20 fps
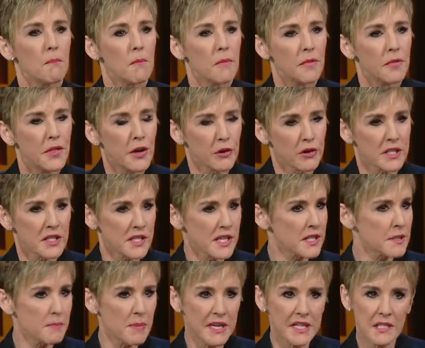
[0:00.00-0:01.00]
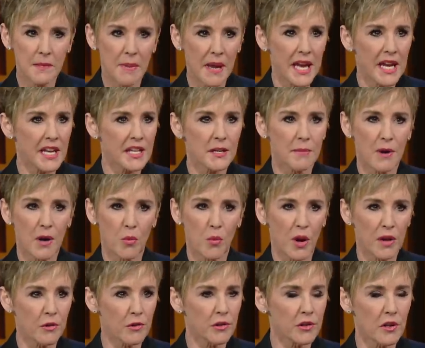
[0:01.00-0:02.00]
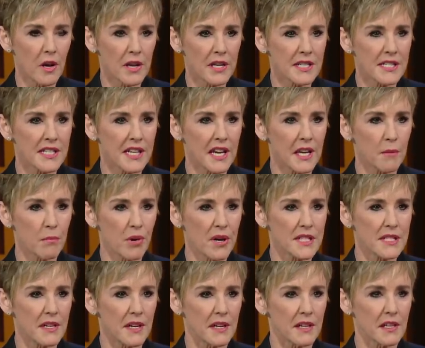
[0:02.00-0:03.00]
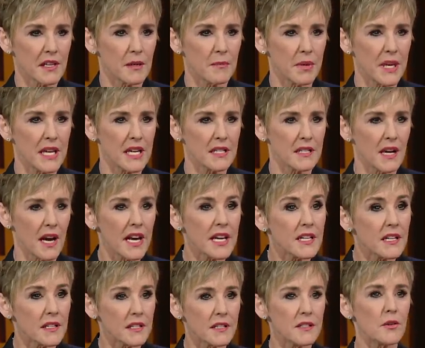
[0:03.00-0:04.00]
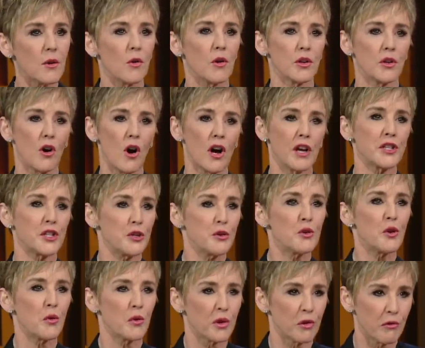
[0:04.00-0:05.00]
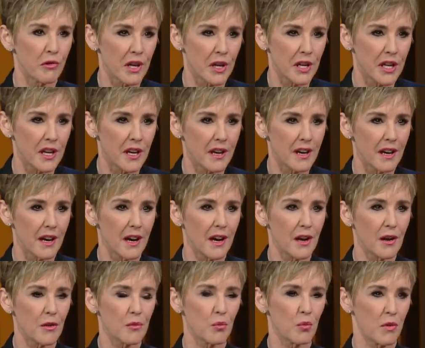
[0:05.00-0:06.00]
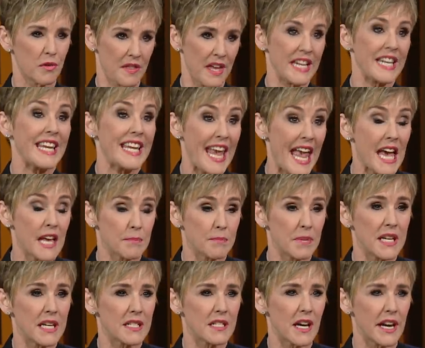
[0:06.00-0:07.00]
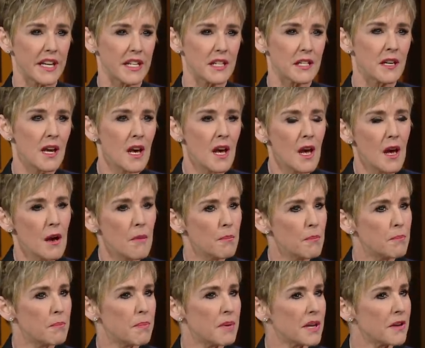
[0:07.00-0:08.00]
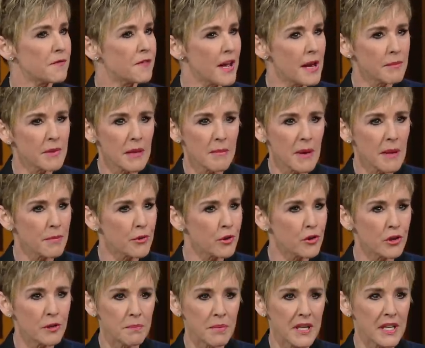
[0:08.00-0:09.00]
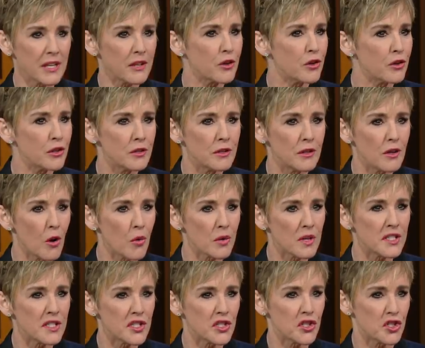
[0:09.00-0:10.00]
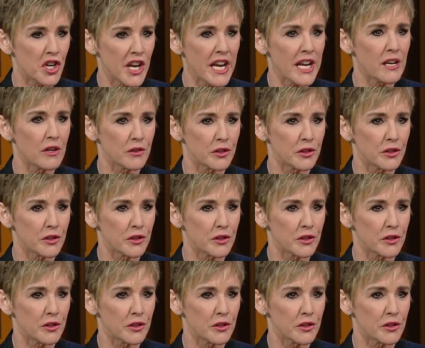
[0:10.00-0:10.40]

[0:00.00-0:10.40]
There is this big debate about whether or not a sitting president can be indicted or not. You don't agree uh, that he can't be indicted, but a family member could be, could go to jail.